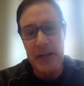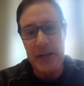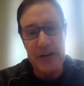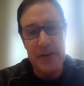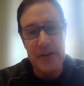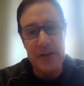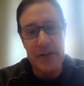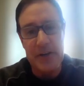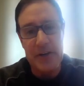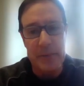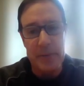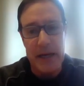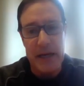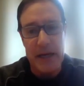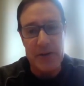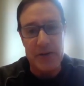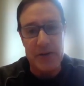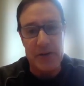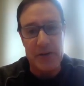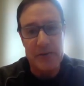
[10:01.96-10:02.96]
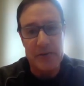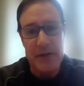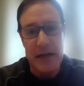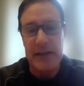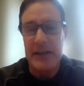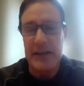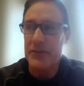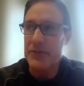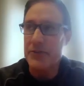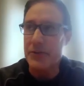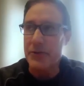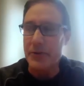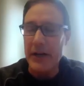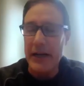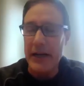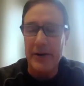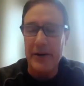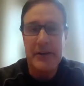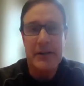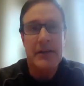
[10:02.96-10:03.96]
is a one pager. I think it's two
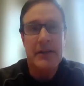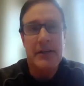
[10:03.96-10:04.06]
now.